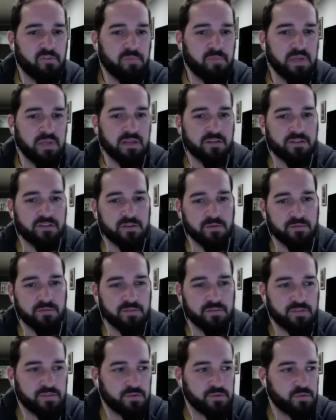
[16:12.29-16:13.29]
being
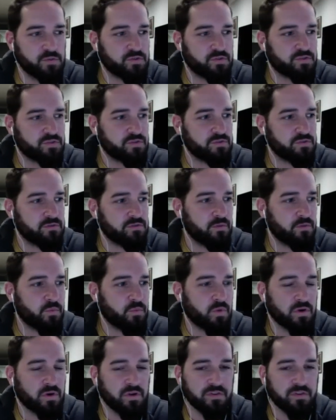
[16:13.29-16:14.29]
attuned to the
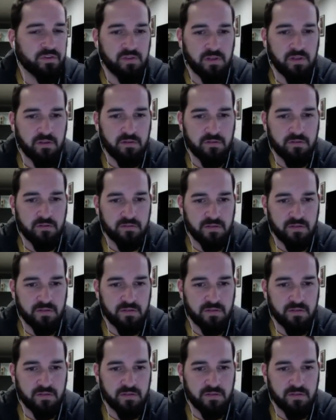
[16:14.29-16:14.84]
world's needs,